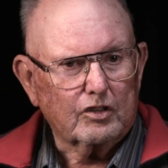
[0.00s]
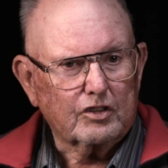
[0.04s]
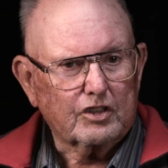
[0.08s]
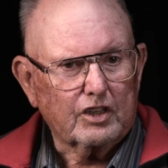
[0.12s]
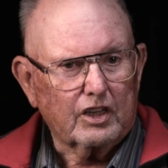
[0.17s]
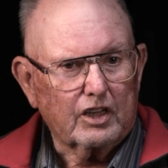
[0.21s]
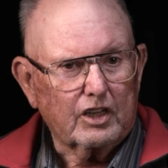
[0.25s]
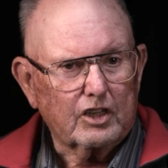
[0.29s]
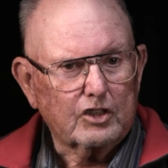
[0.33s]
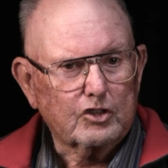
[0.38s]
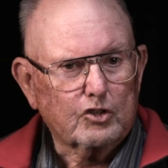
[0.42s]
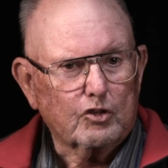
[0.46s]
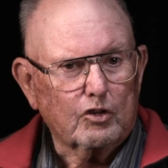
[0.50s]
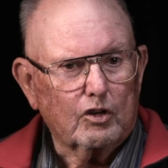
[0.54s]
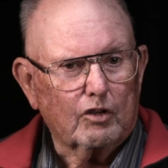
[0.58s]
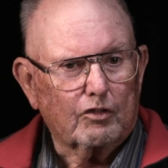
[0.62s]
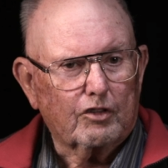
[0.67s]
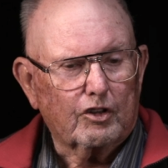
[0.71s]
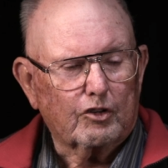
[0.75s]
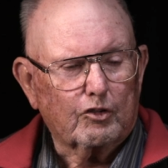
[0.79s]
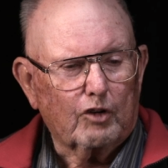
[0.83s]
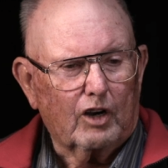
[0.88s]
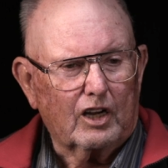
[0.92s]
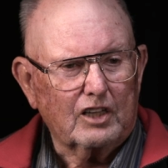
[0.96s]
the history of the
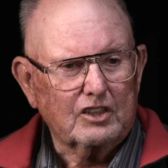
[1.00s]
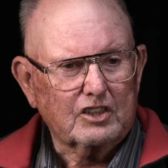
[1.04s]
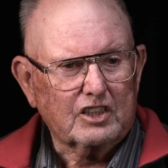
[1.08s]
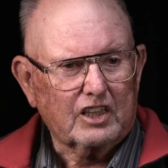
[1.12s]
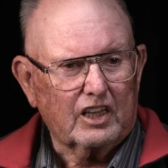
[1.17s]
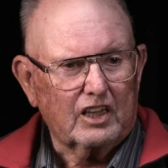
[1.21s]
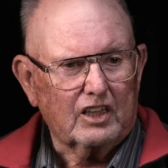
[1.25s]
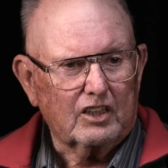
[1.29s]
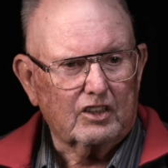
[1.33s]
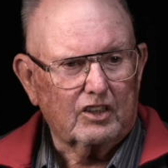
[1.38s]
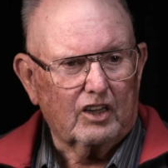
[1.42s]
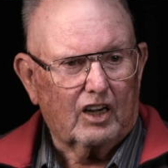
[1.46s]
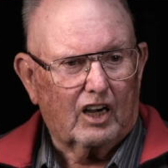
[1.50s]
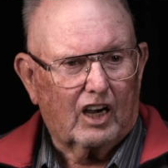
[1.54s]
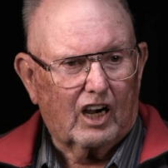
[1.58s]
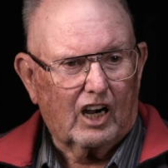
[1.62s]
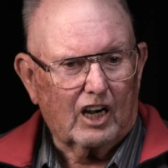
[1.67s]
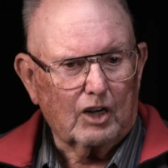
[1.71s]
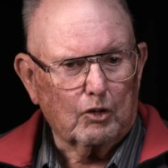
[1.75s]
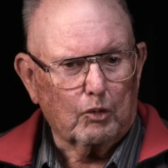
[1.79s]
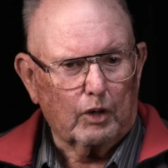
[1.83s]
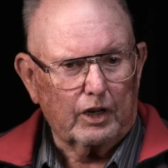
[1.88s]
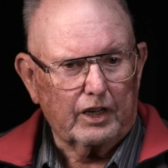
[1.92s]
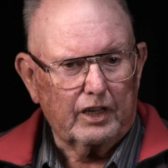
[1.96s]
Trans-Canada Highway.